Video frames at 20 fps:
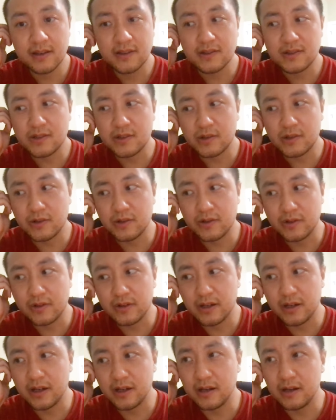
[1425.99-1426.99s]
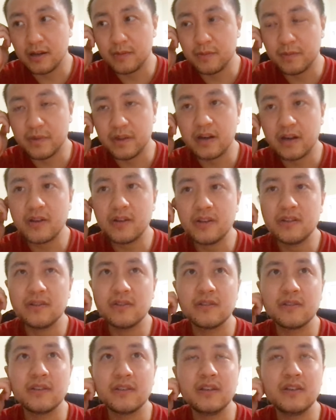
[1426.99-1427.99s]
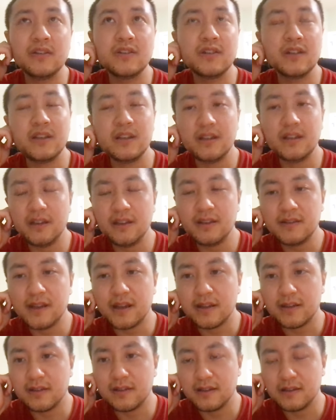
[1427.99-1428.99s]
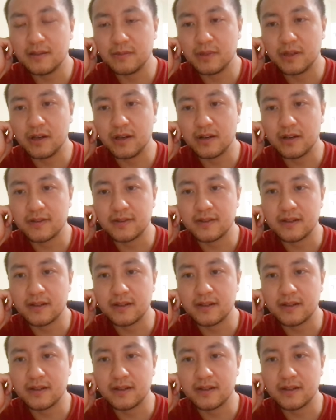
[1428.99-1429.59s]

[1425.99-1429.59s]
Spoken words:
So they're going to inside these blogs,